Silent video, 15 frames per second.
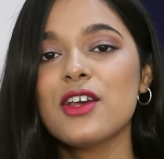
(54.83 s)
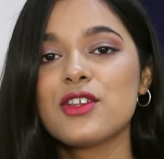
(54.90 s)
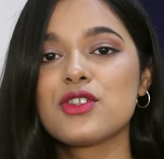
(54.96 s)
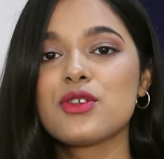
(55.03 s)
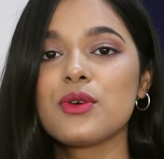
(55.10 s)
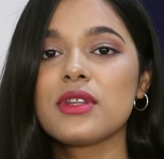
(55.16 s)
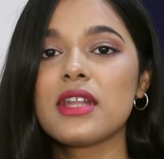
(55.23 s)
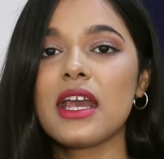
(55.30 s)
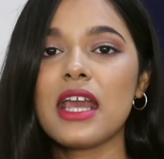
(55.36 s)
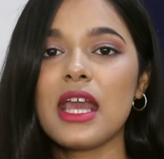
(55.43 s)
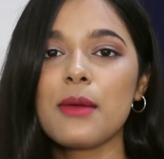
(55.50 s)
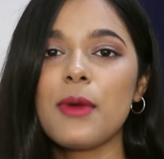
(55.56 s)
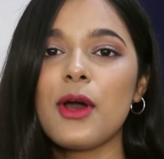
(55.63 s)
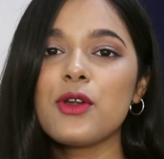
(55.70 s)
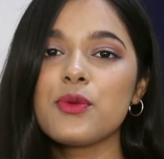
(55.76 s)
So they
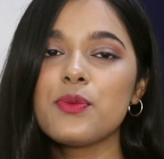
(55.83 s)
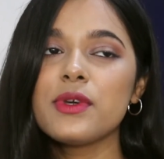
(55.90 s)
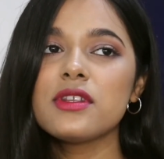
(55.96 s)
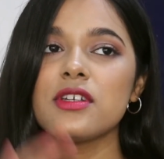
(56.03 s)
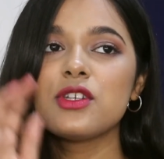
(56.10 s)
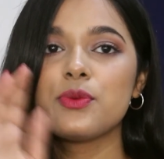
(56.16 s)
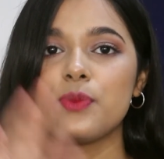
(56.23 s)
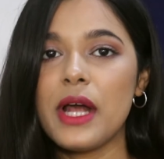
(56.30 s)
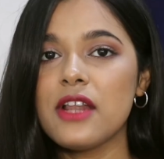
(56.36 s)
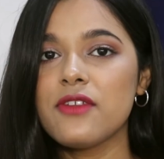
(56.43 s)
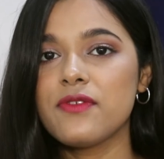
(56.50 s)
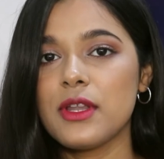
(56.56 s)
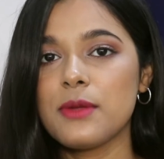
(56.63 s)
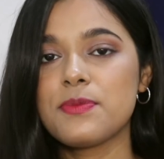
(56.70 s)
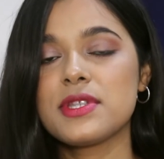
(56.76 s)
came out with
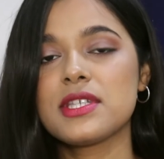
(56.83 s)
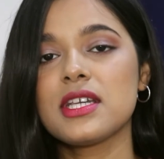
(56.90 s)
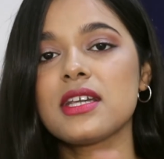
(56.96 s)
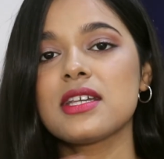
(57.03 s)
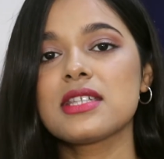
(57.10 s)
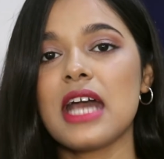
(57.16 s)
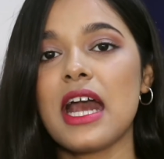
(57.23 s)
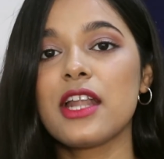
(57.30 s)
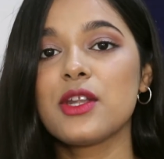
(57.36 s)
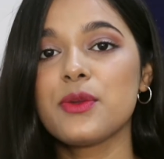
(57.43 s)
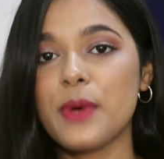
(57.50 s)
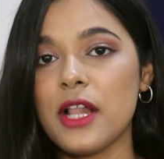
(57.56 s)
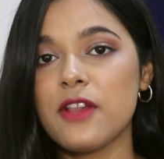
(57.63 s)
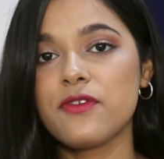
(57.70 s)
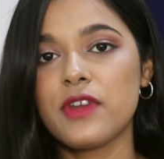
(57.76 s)
12 lipsticks and
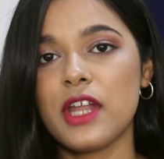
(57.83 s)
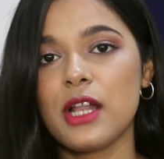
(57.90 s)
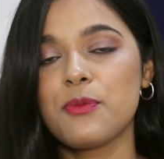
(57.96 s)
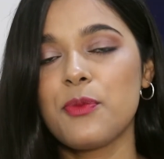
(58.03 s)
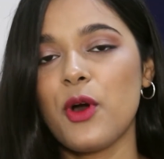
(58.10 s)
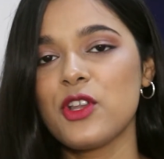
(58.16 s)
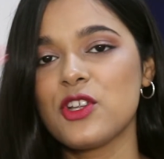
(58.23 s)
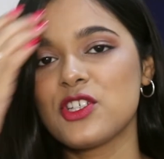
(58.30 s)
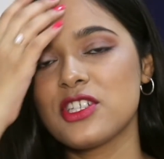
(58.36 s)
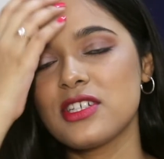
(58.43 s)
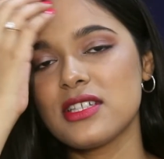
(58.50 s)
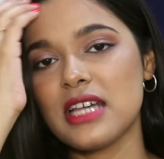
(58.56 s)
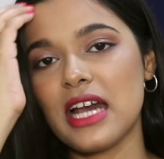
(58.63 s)
12 nail polishes,